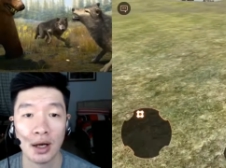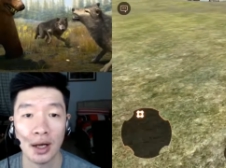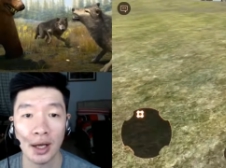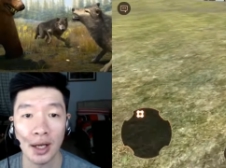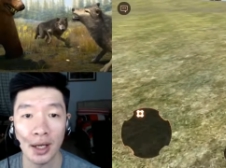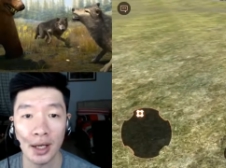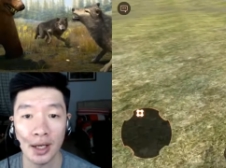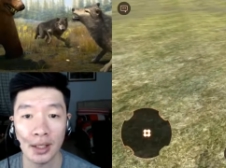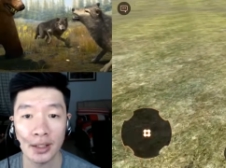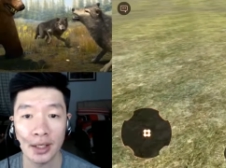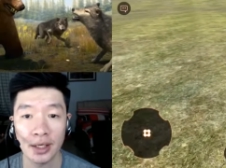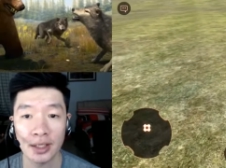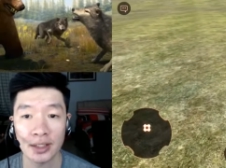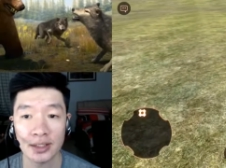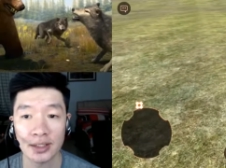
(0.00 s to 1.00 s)
And
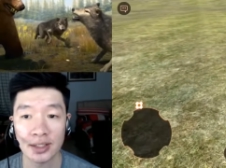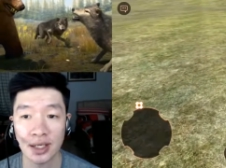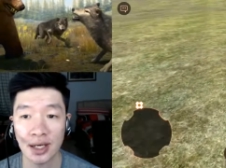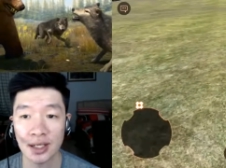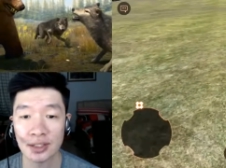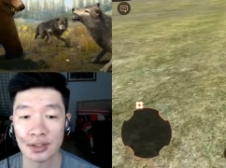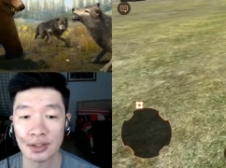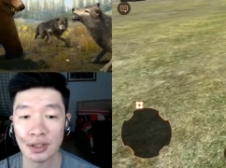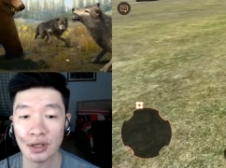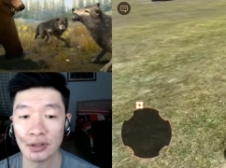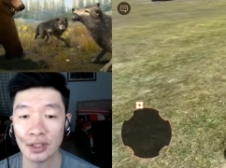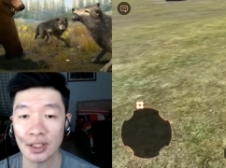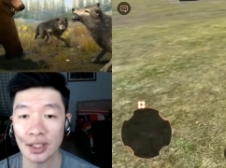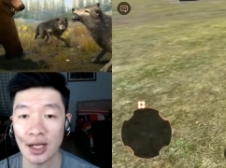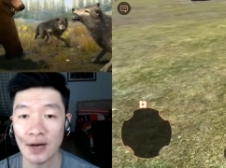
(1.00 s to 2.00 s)
there is just
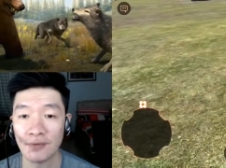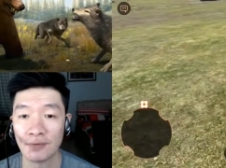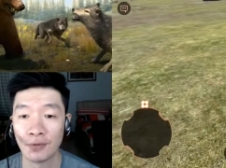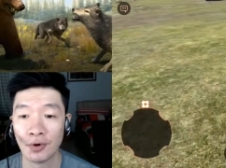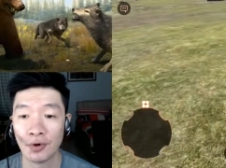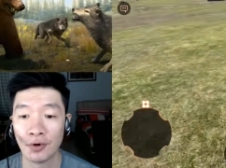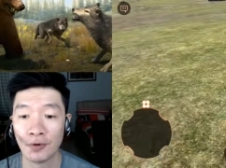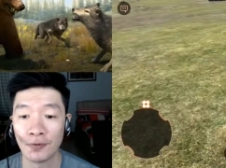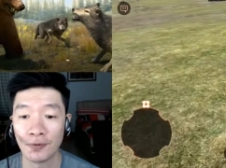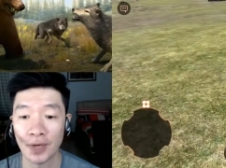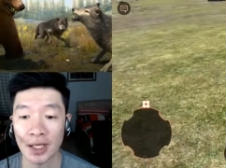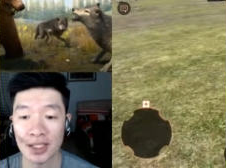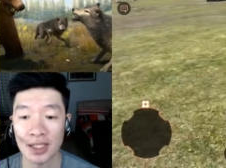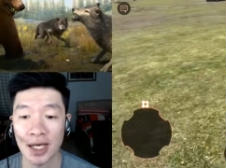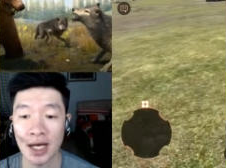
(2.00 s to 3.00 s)
not enough wolf
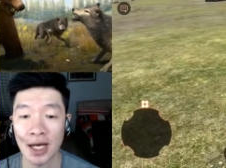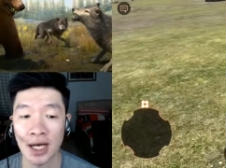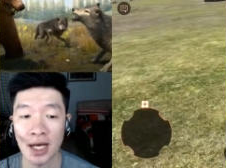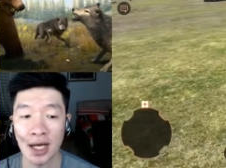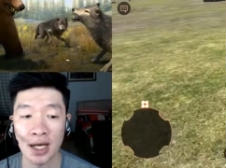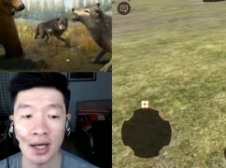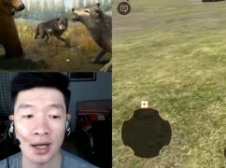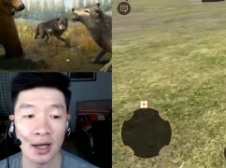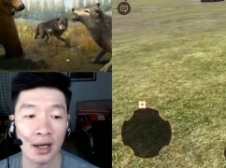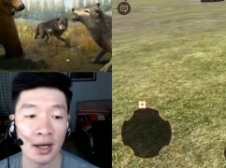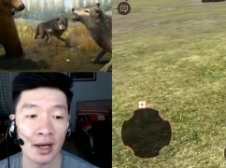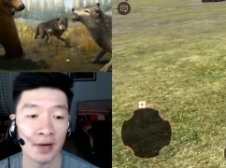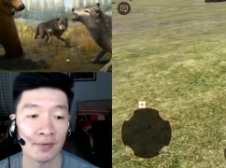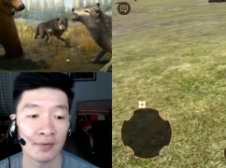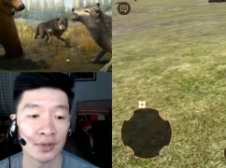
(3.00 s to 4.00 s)
as I
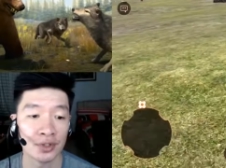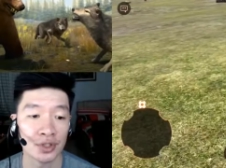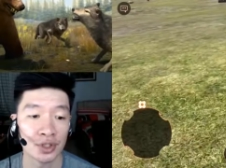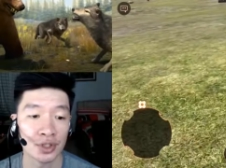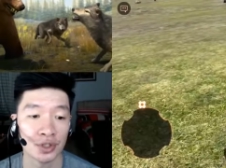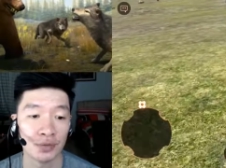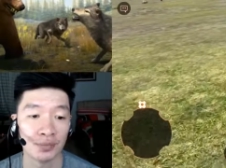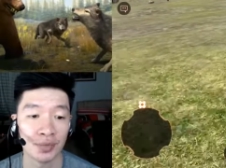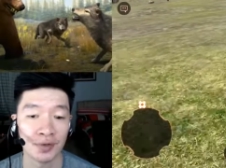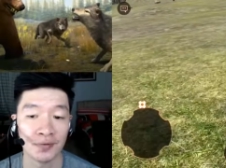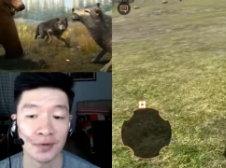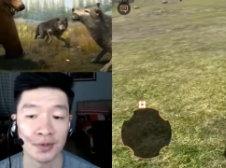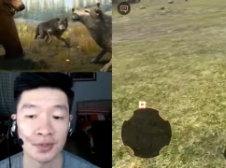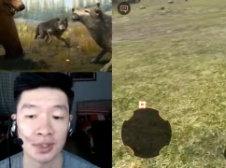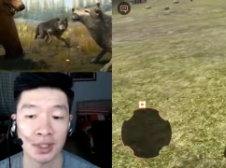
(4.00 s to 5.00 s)
have returned
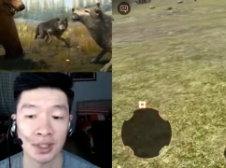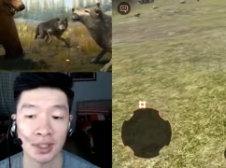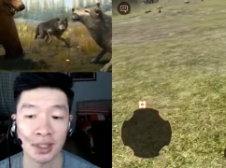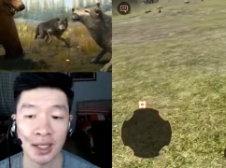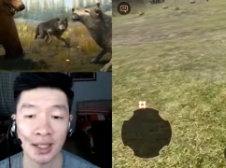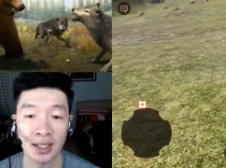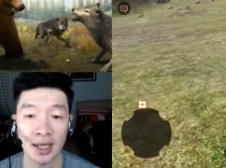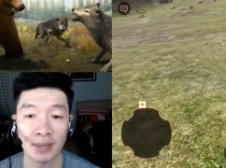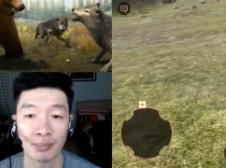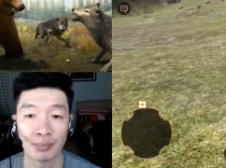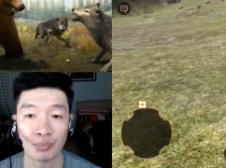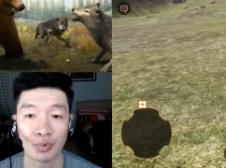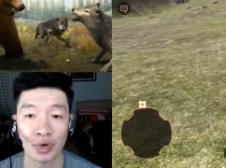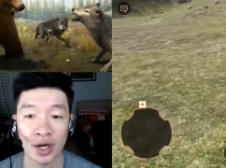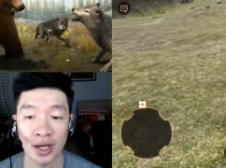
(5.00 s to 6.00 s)
previously. That I
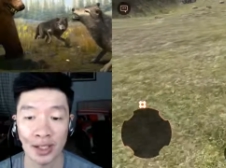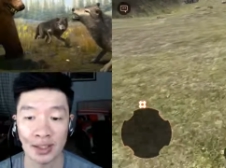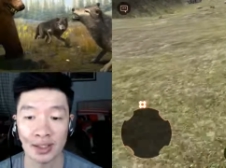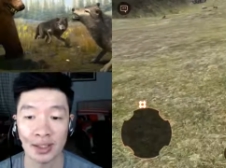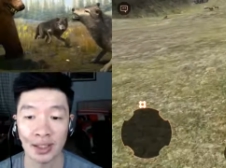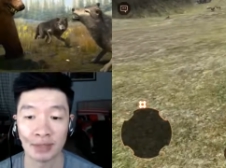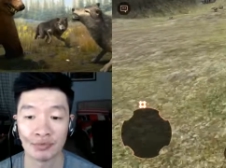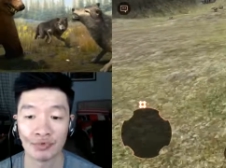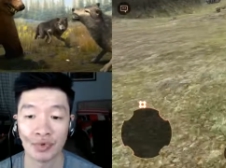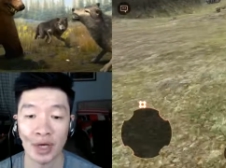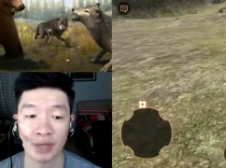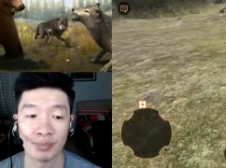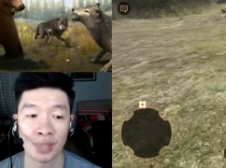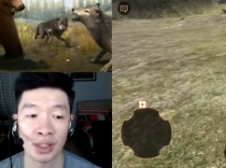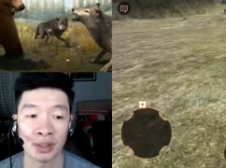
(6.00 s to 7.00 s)
pressed that
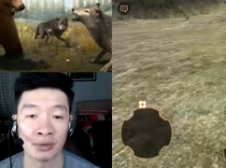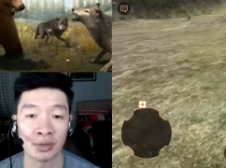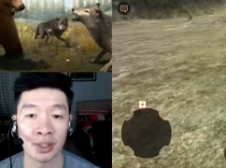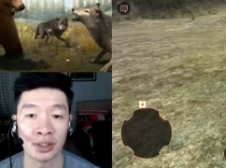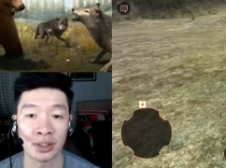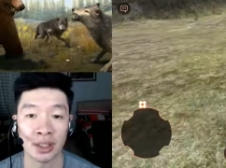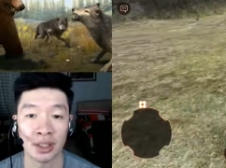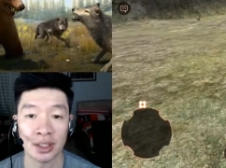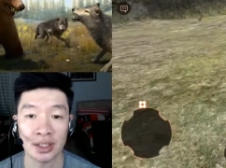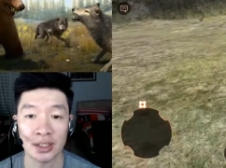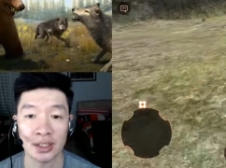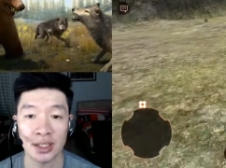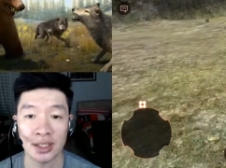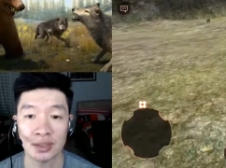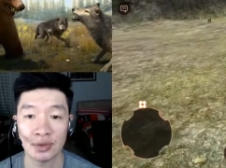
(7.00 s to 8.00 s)
right button right there.
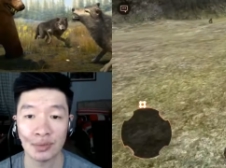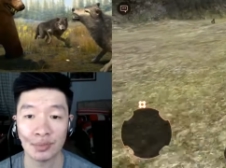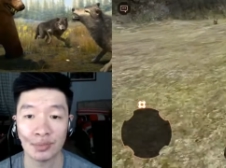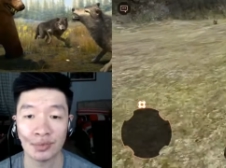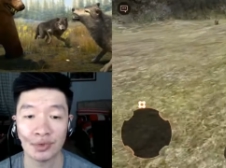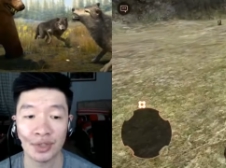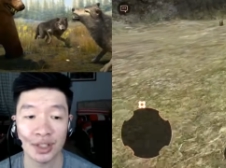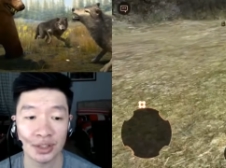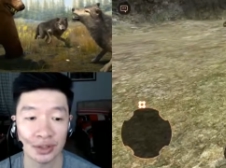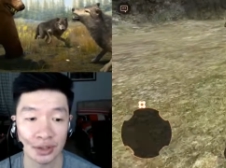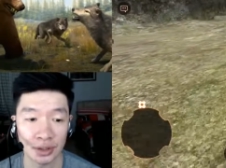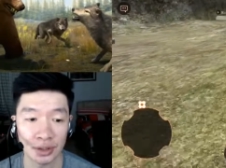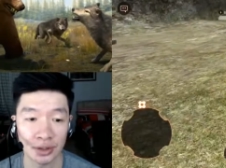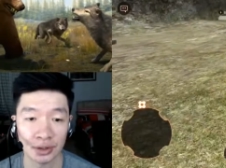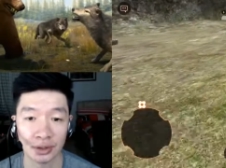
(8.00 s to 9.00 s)
It's just to
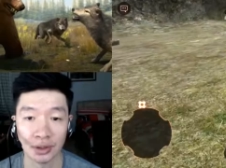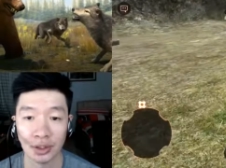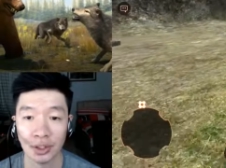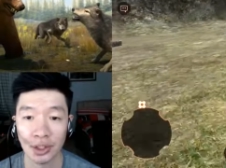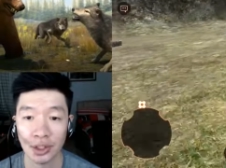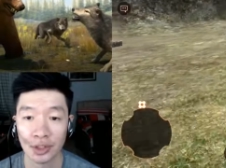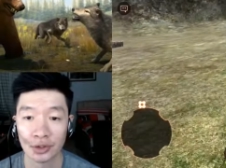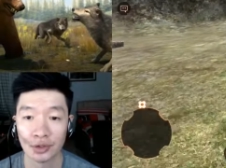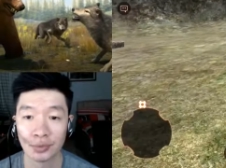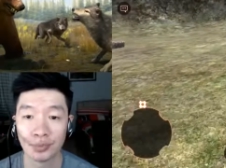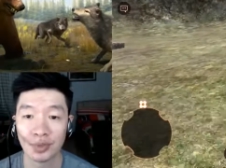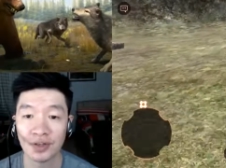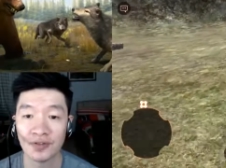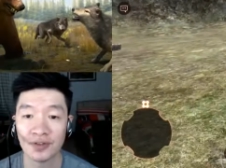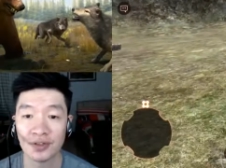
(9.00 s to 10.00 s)
return to
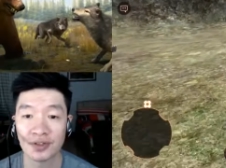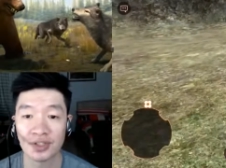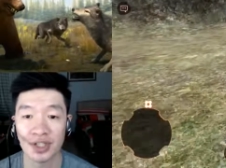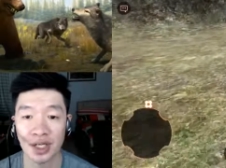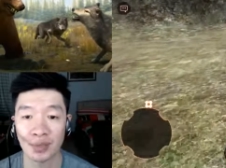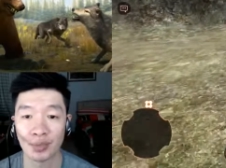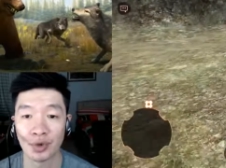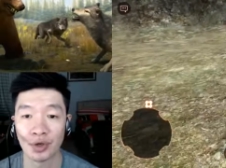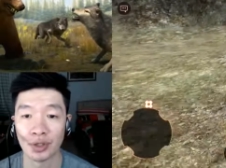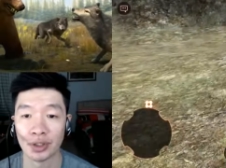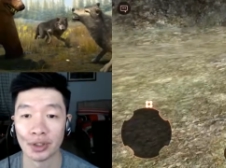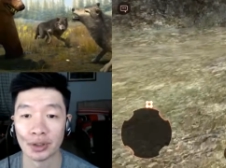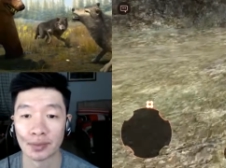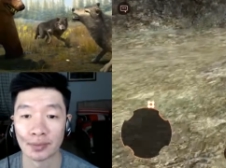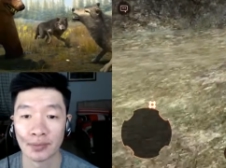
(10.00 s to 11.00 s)
previous
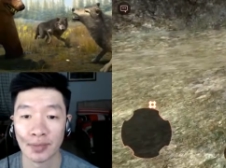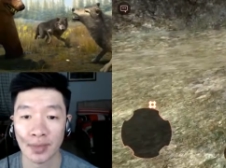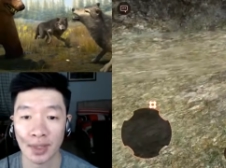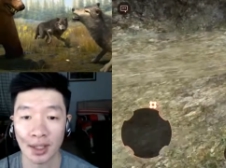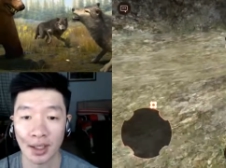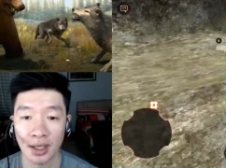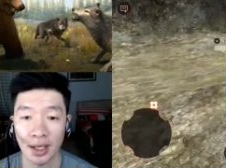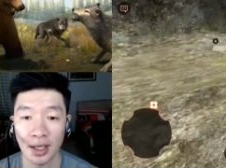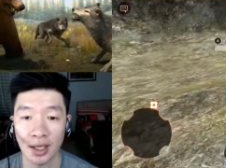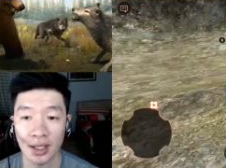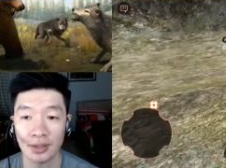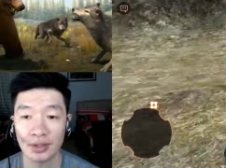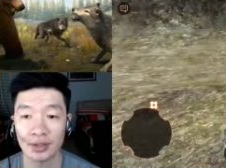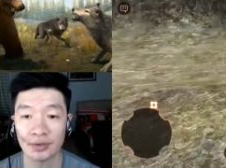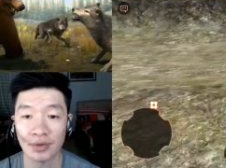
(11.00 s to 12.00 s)
checkpoint. And
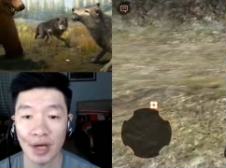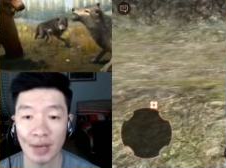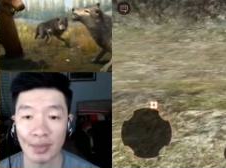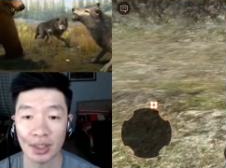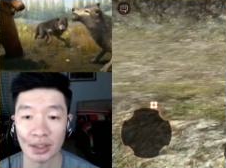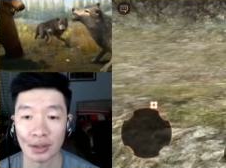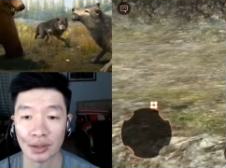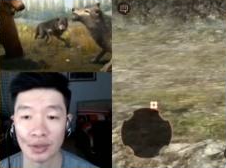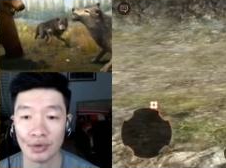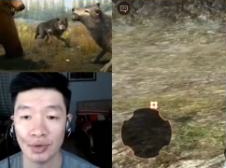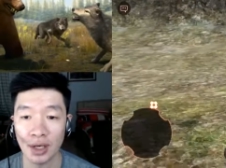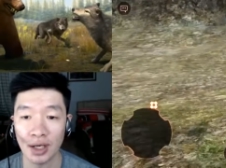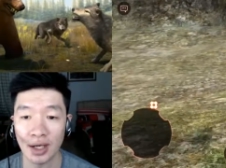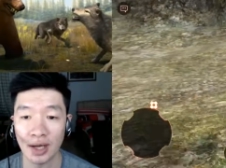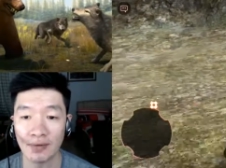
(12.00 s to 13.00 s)
then the rabbit.
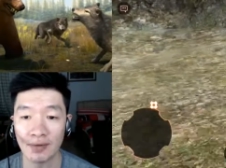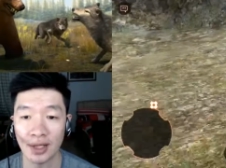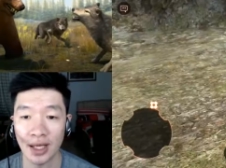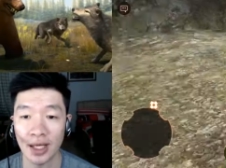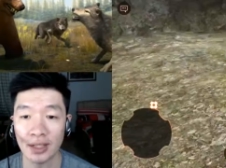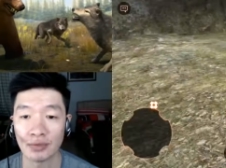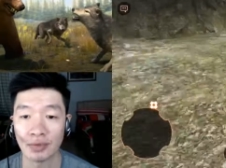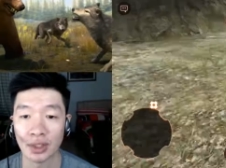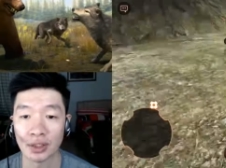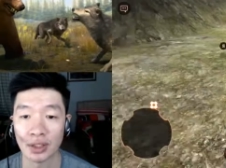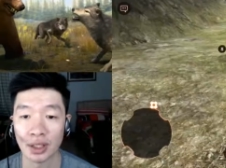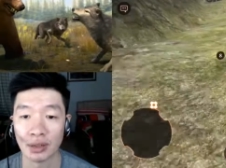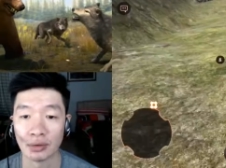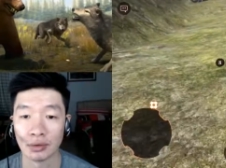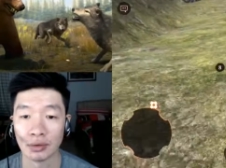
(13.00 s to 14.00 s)
You are level 8 right
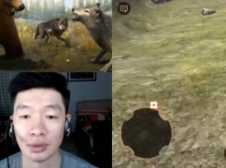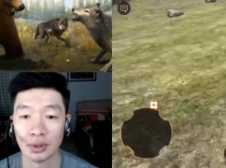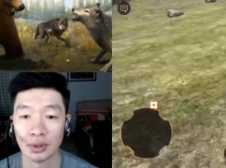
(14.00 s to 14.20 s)
now.